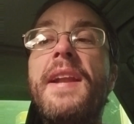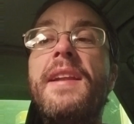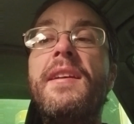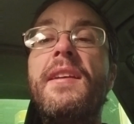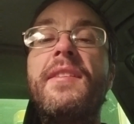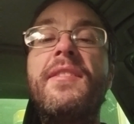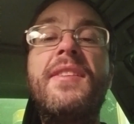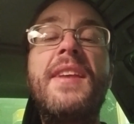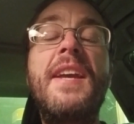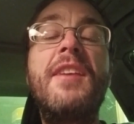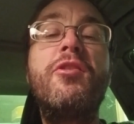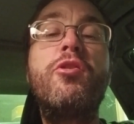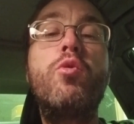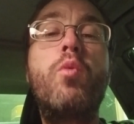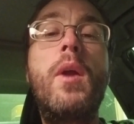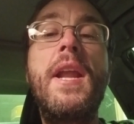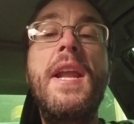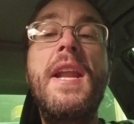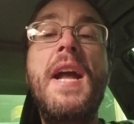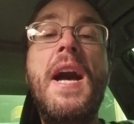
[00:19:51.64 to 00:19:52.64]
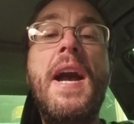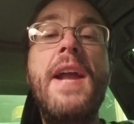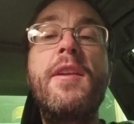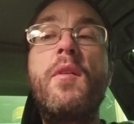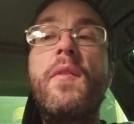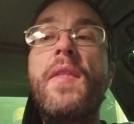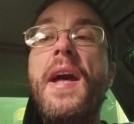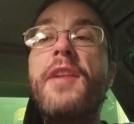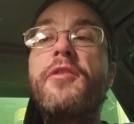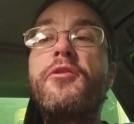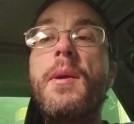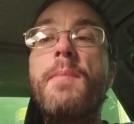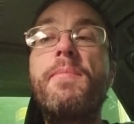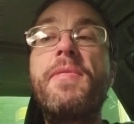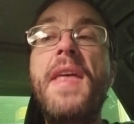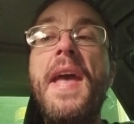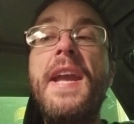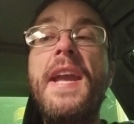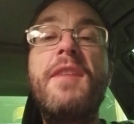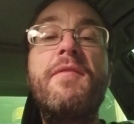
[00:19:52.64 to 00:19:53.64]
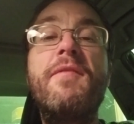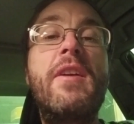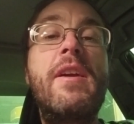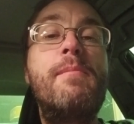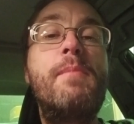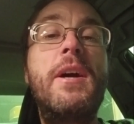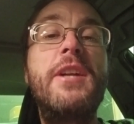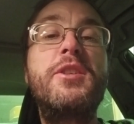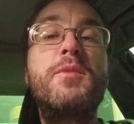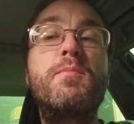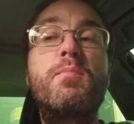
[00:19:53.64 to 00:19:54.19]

$6.29 on that trip. Thank you very much,